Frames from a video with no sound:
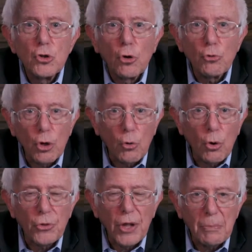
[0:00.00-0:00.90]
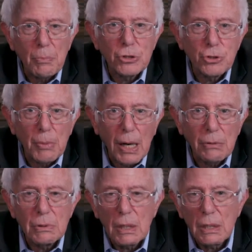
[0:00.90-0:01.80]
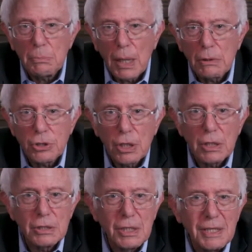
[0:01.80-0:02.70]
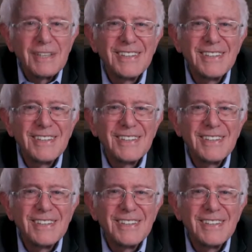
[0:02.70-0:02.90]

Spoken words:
don't know all that much about, and I apologize